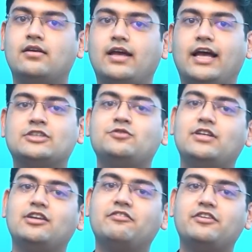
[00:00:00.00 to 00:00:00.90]
As
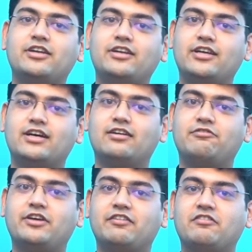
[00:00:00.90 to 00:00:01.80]
we live in India,
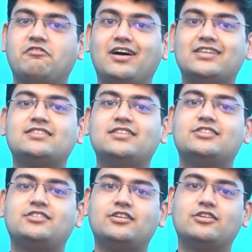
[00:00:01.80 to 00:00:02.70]
we have a vast
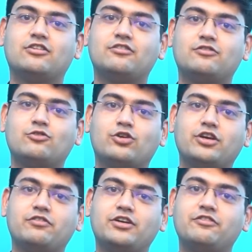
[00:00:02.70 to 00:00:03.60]
history of
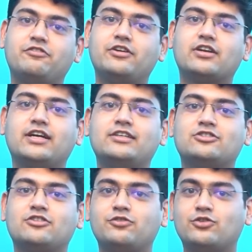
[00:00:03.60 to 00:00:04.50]
cooking with different kinds
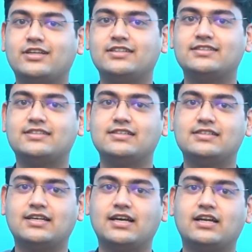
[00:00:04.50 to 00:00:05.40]
of utensils
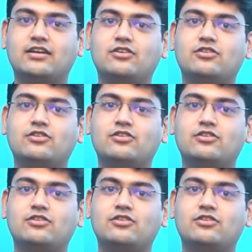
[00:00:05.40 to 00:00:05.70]
and